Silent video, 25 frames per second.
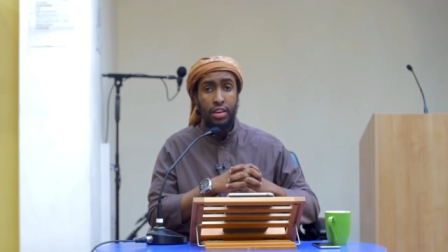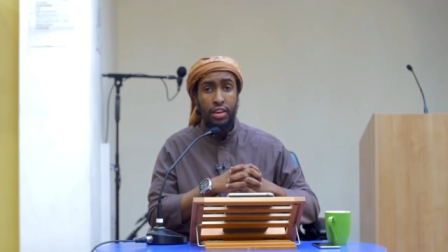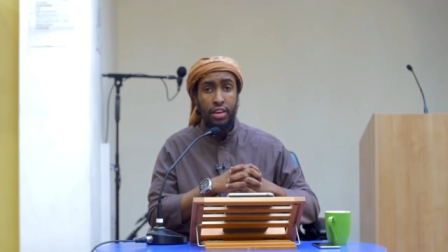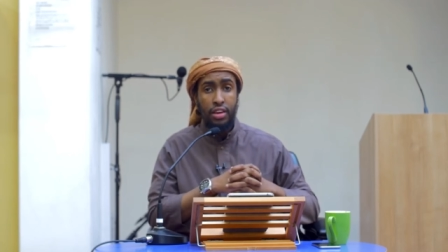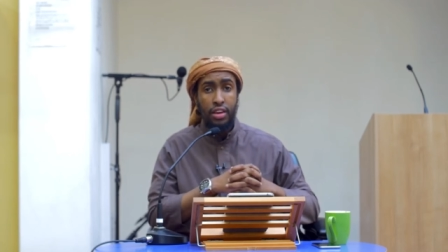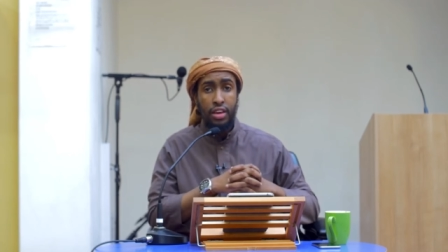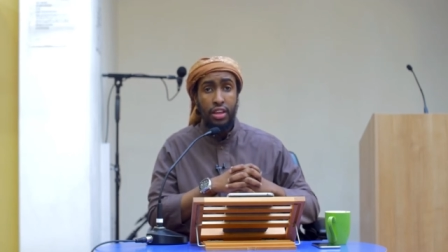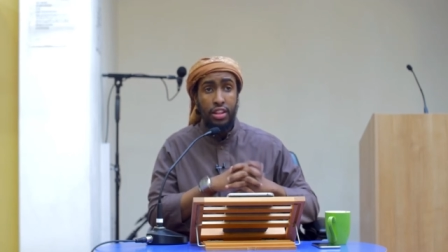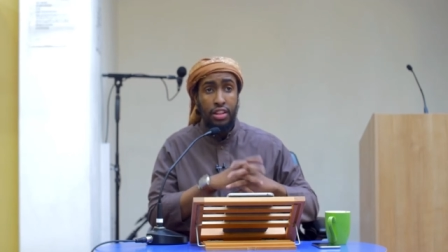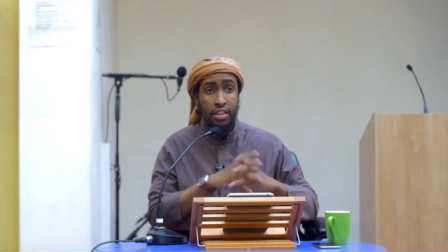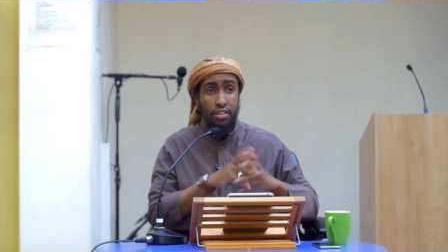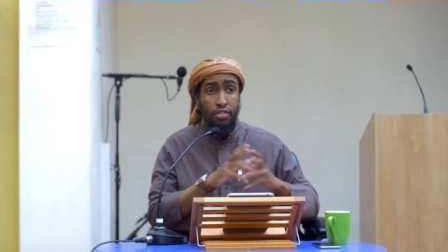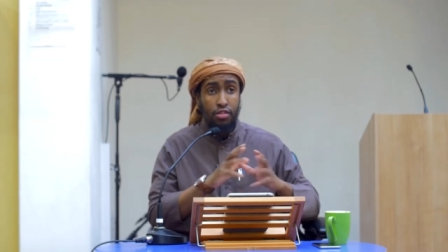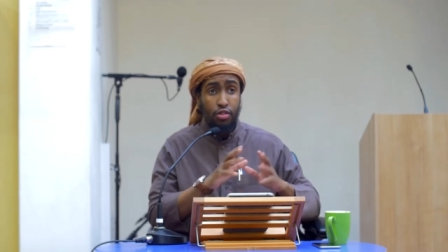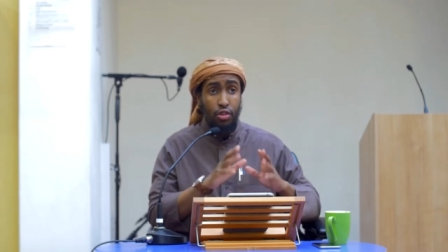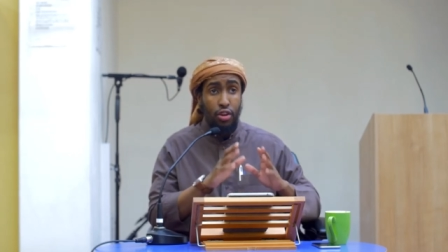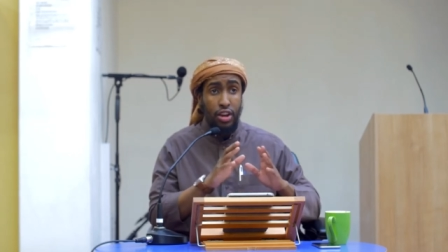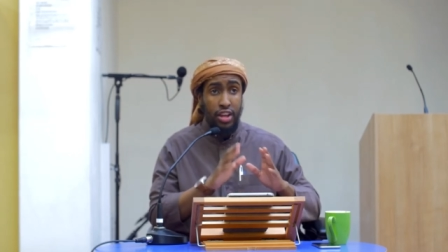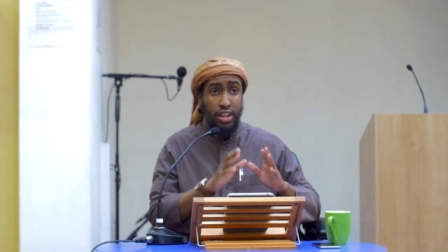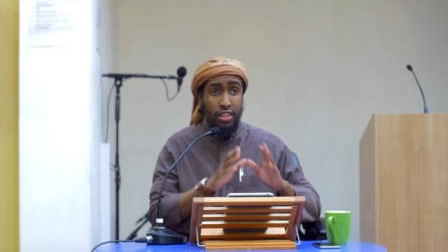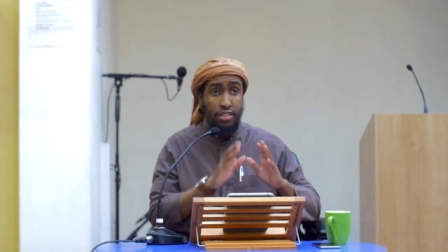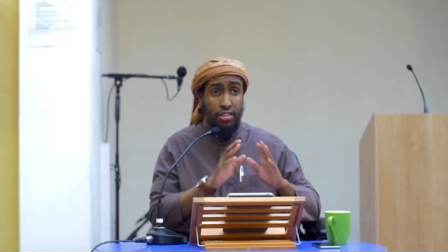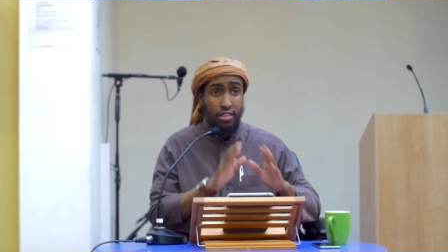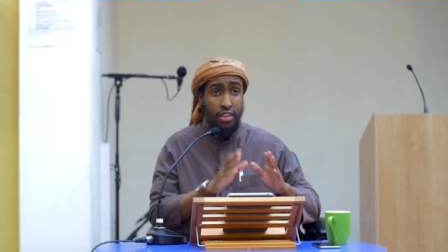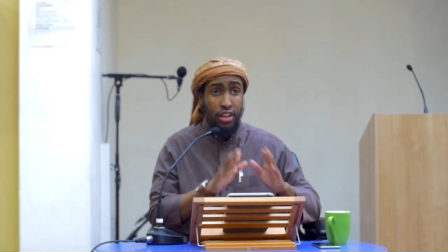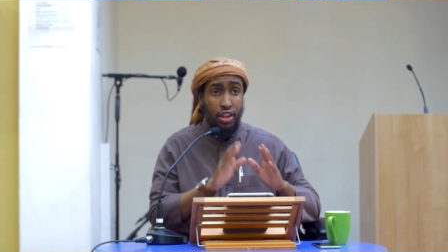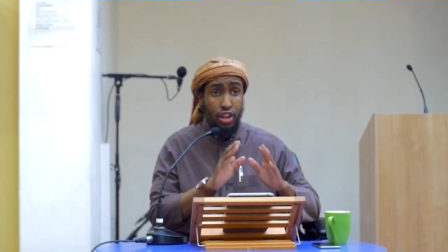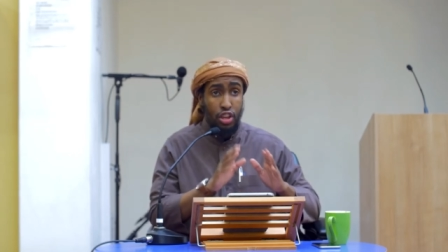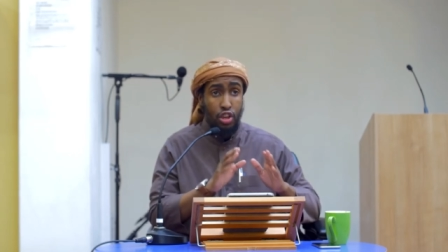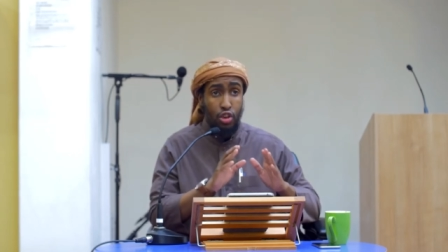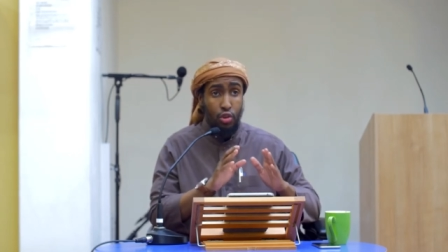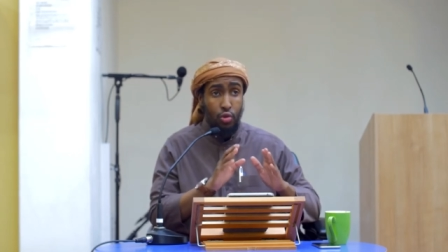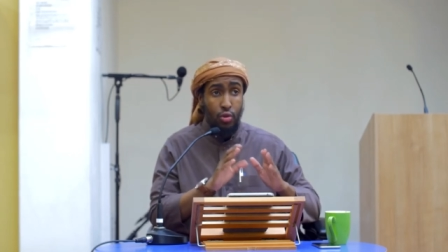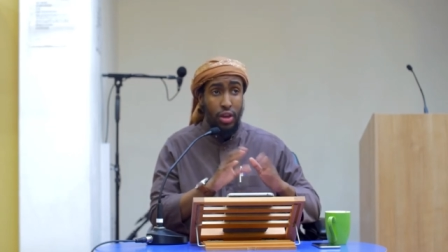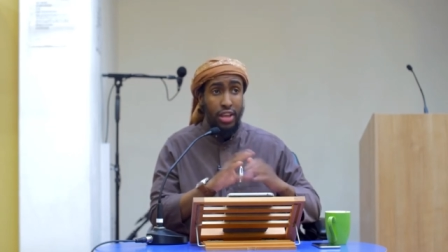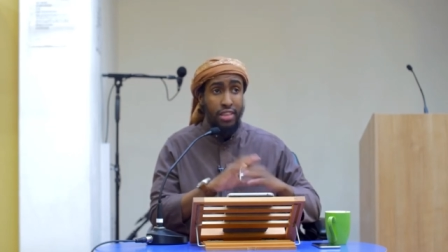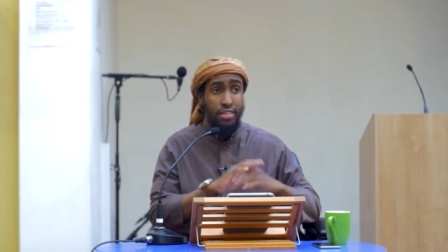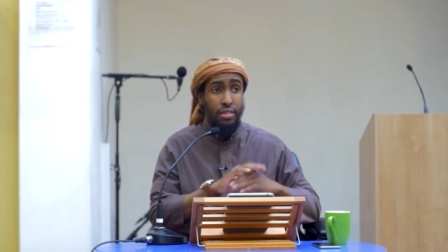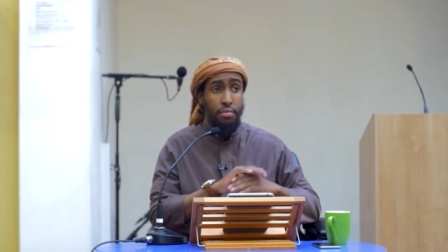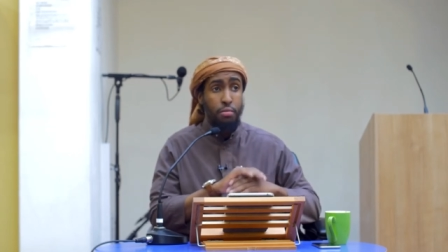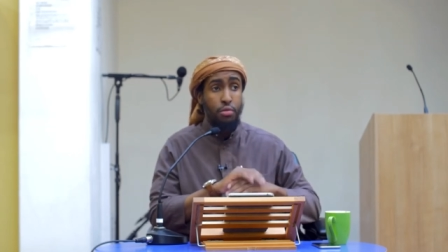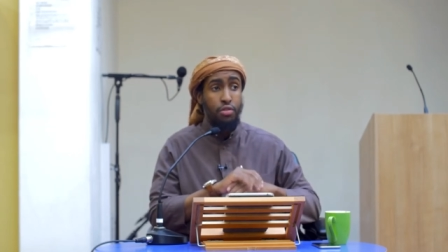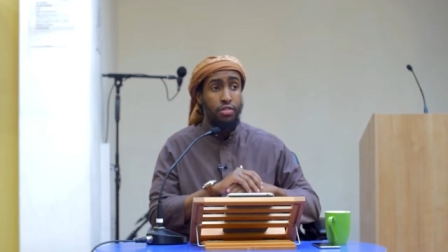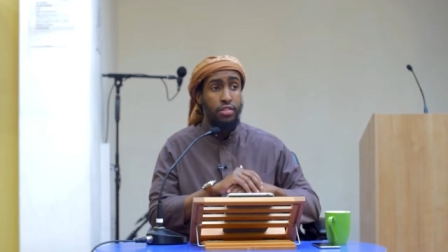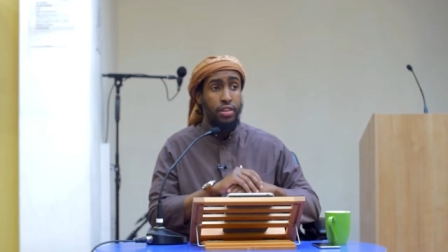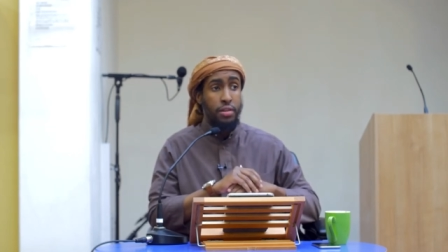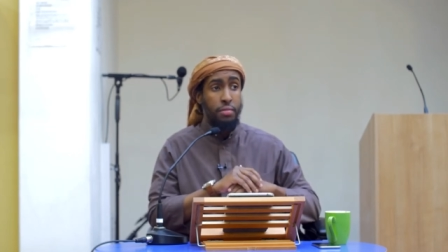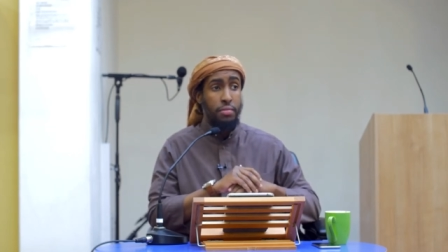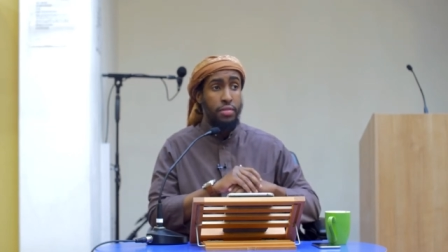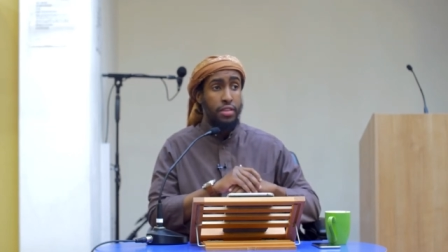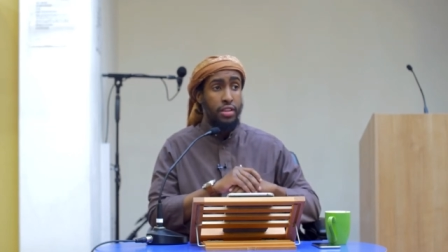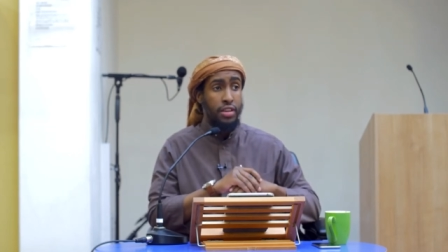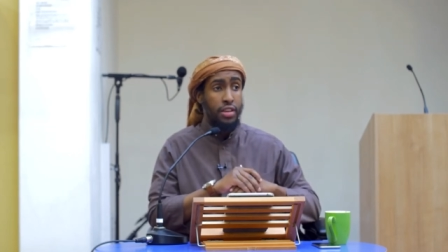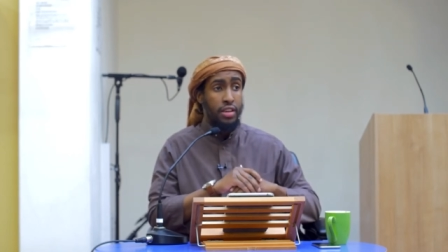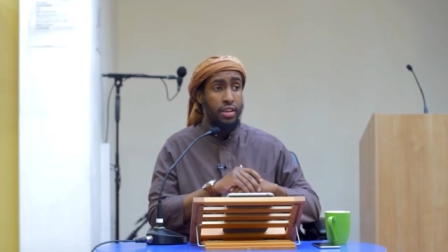He does not consider you as a Muslim.